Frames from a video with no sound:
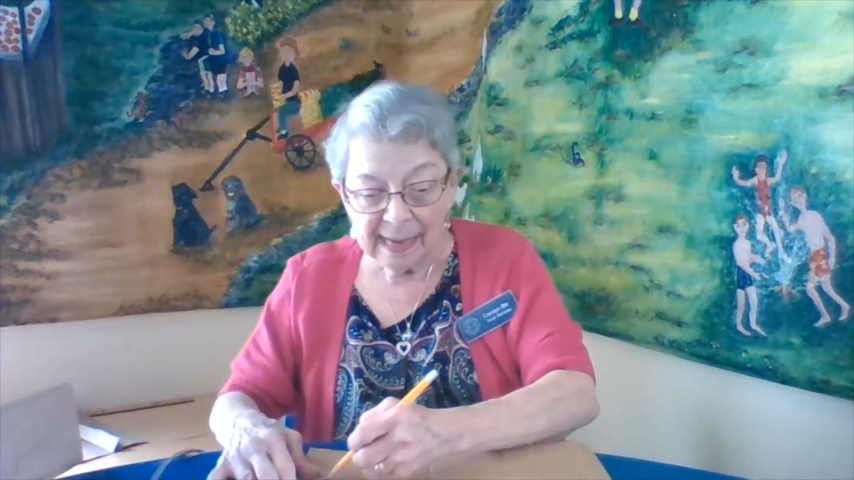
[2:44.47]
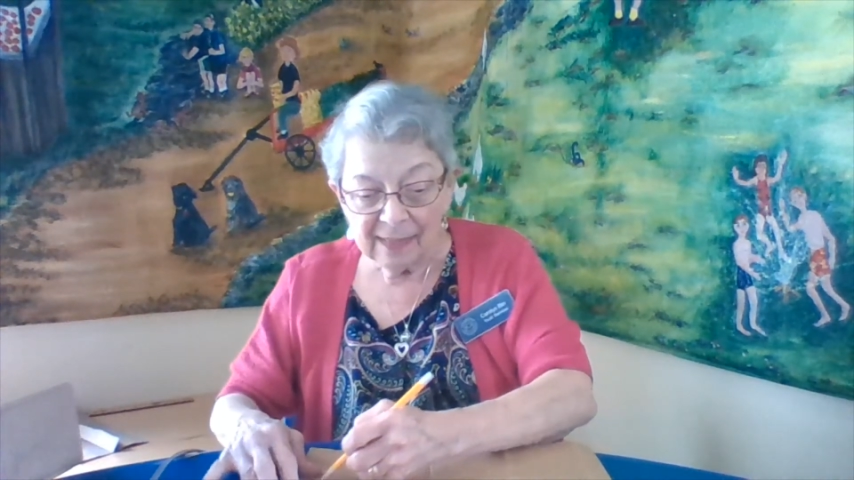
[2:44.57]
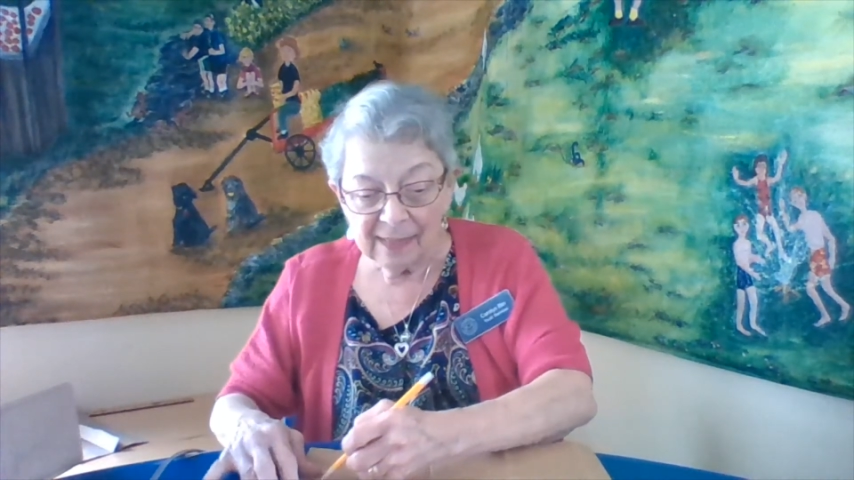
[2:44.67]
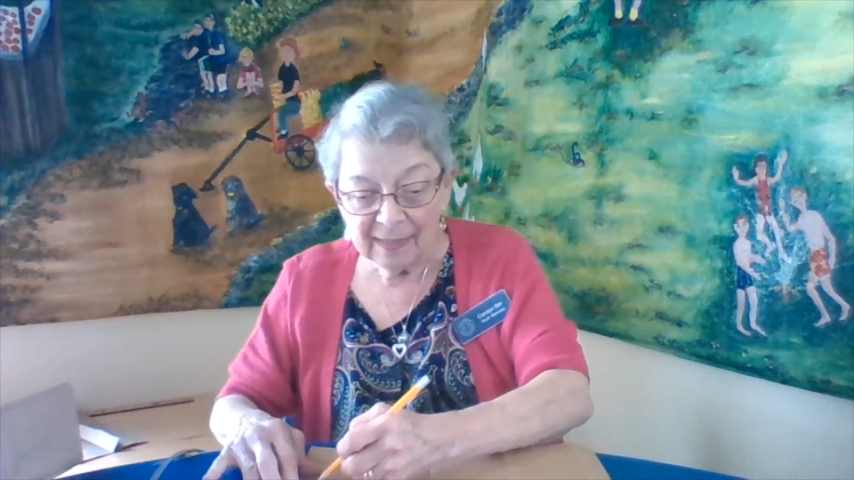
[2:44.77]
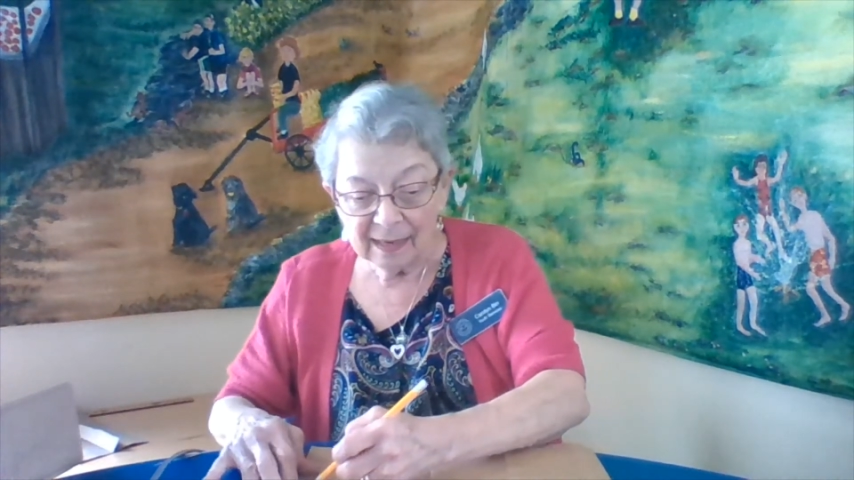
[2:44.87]

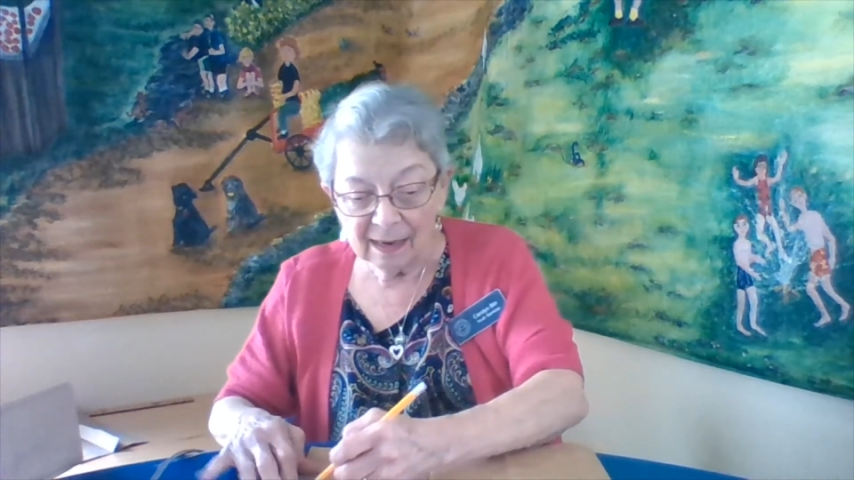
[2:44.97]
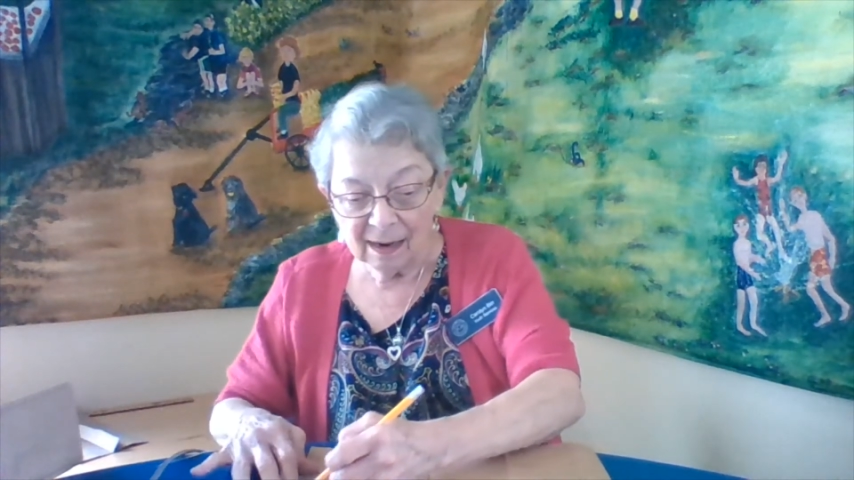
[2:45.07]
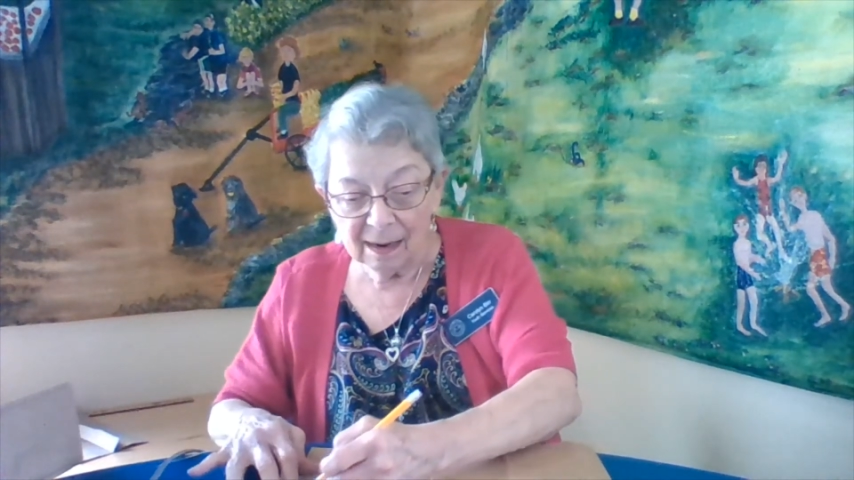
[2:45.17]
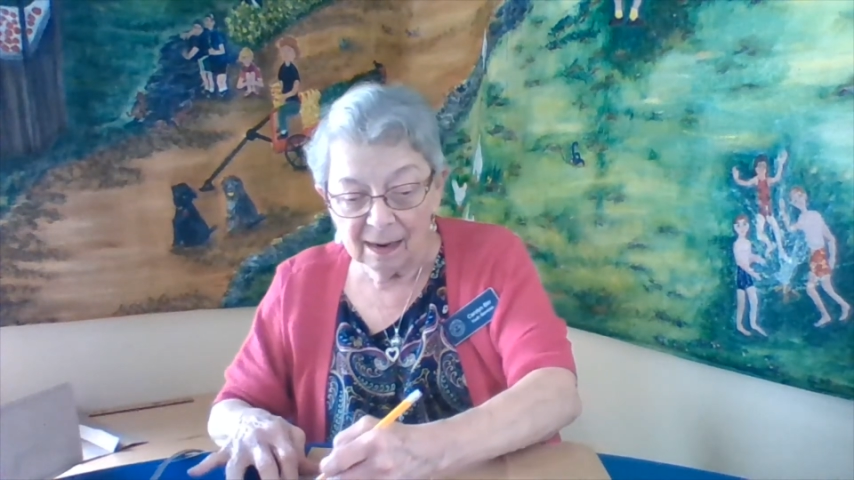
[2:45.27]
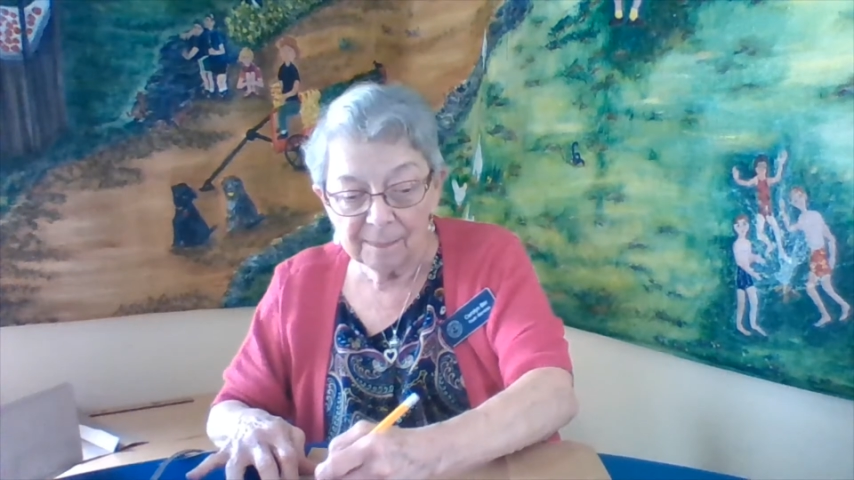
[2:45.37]
And then
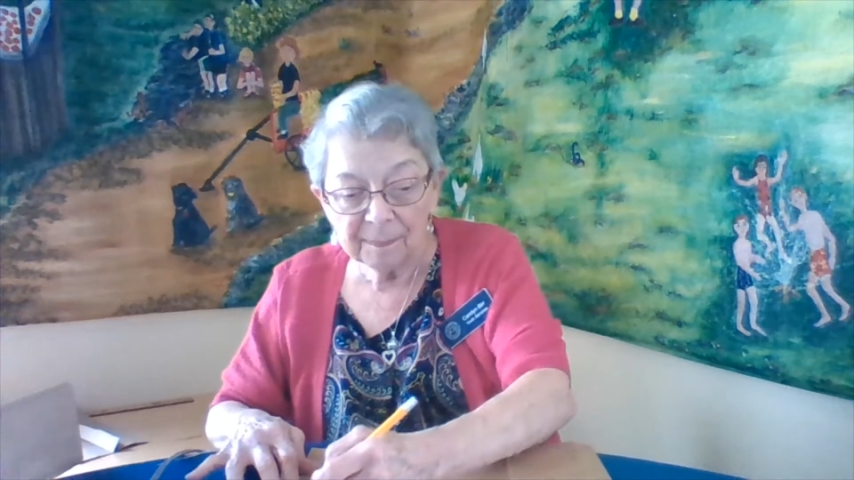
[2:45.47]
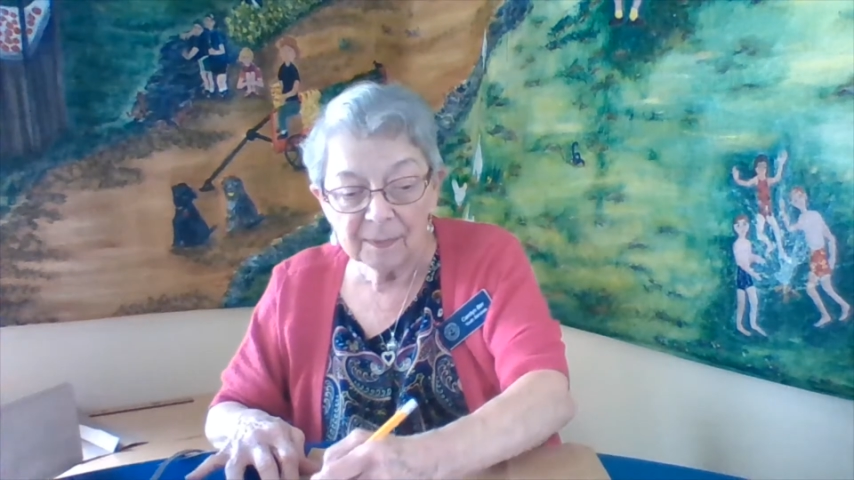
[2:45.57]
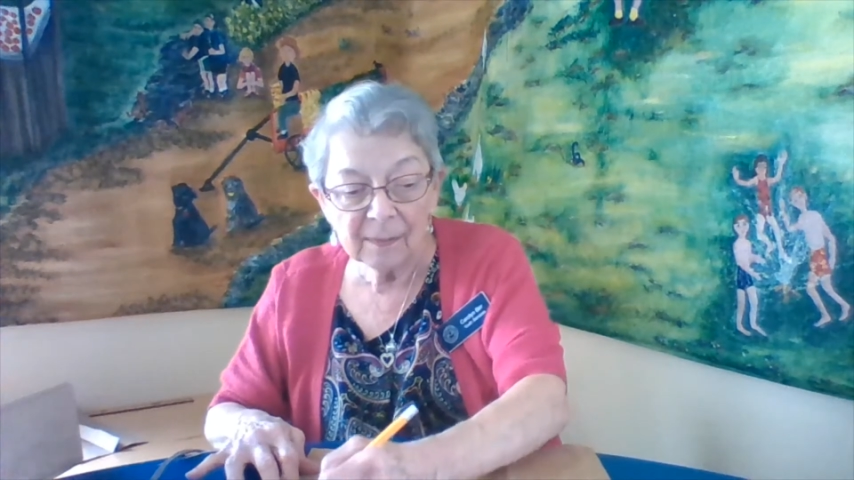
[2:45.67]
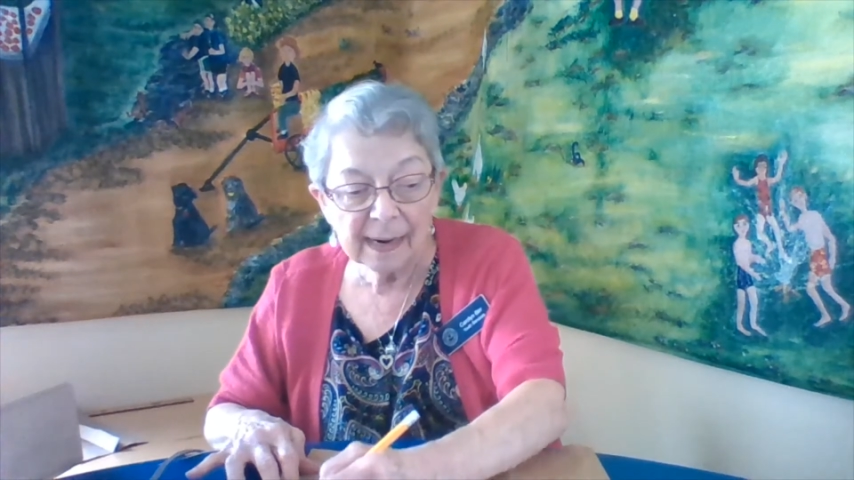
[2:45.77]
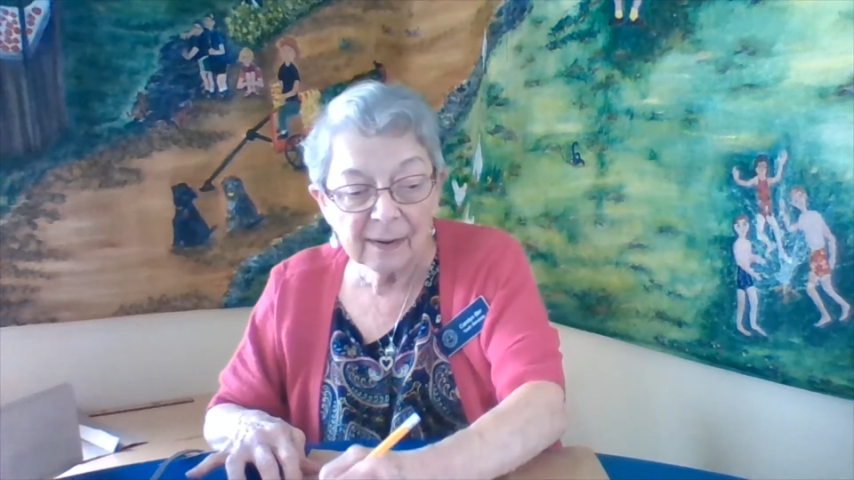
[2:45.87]
up
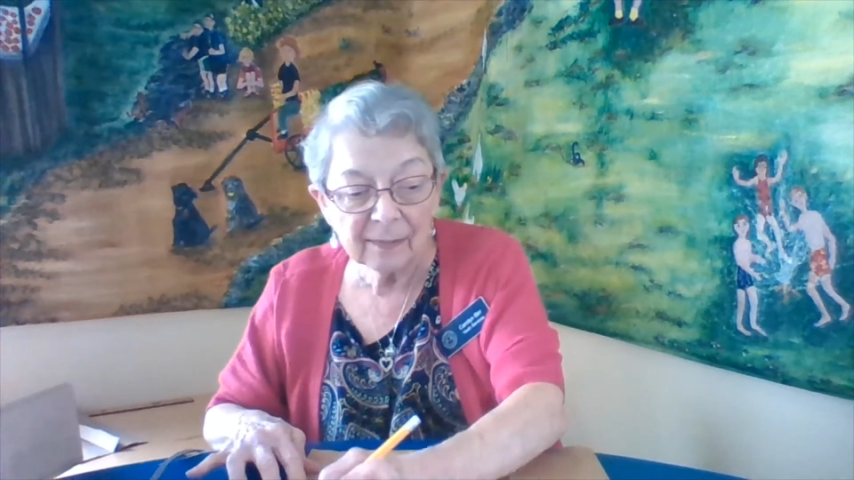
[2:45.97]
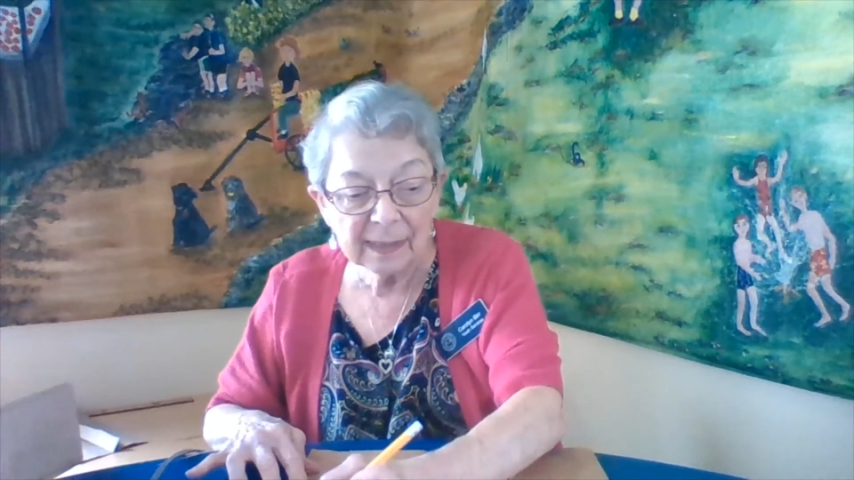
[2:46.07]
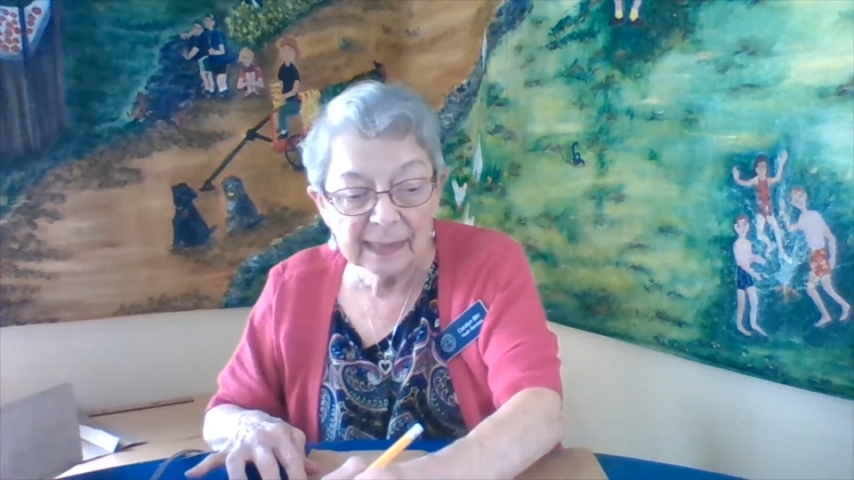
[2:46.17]
around